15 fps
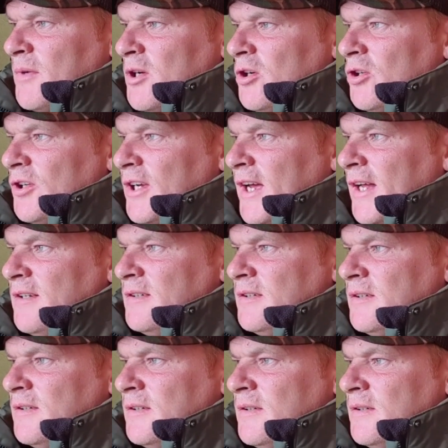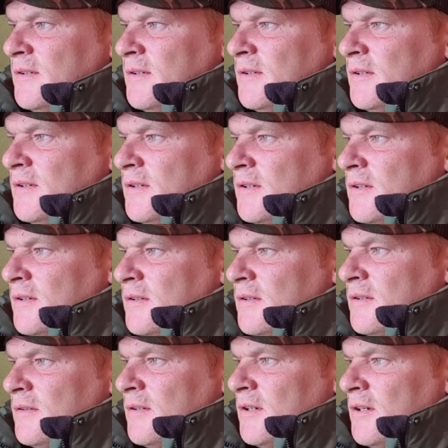on my own again.
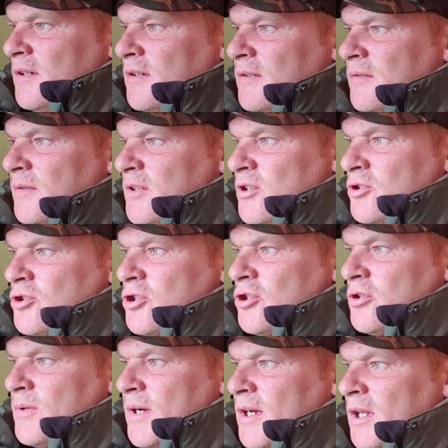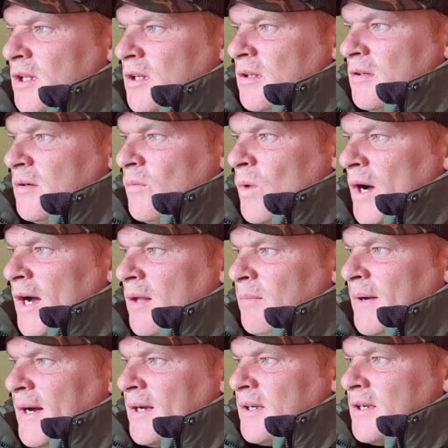I used to do it a
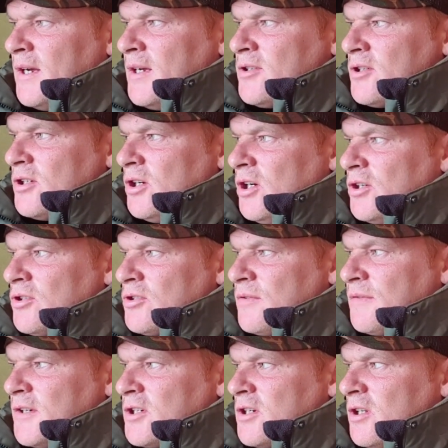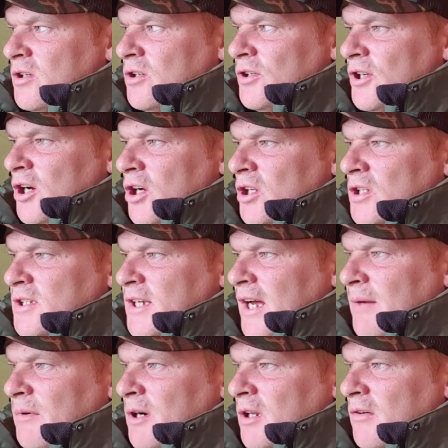while back, years ago. I used to fish alone all the
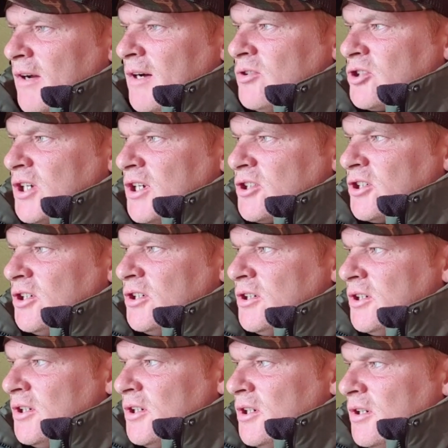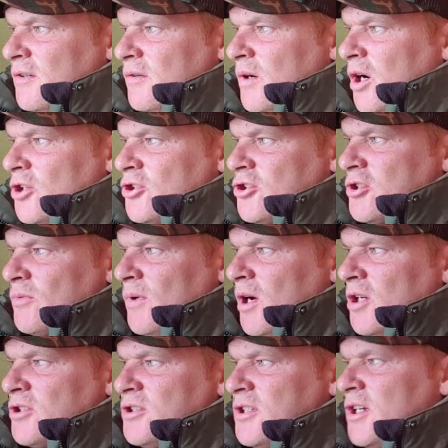time, all around Cheshire, water to
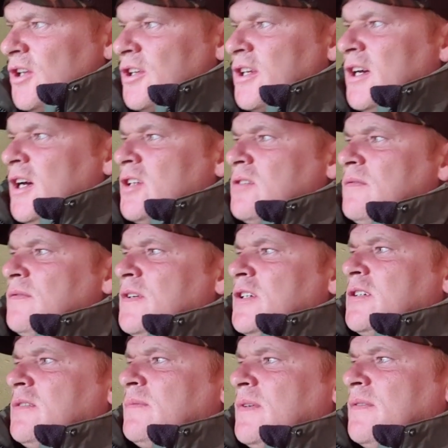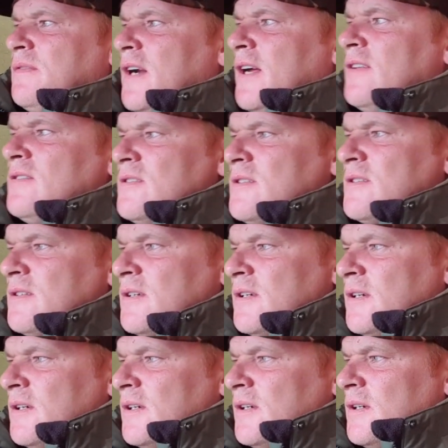water, the odd occasion fishing with friends.
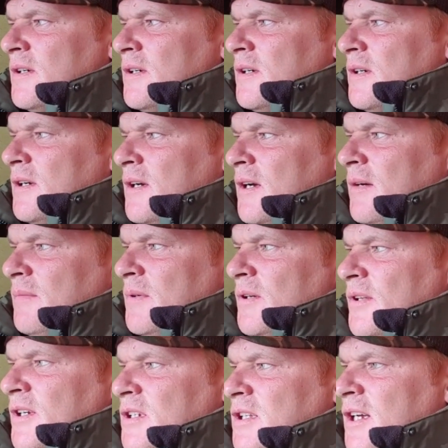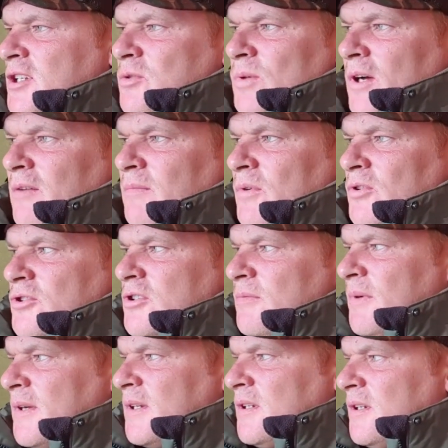But this last 12 months
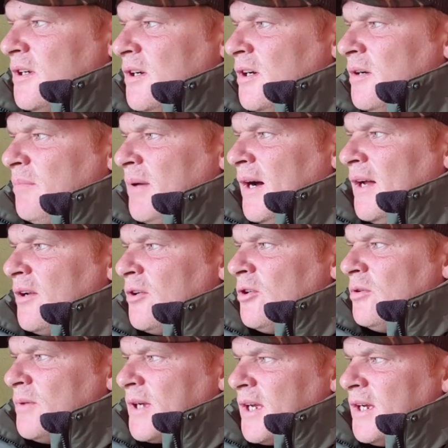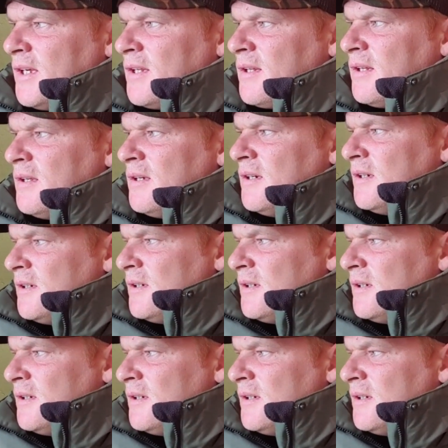I've been partnered up with Keith,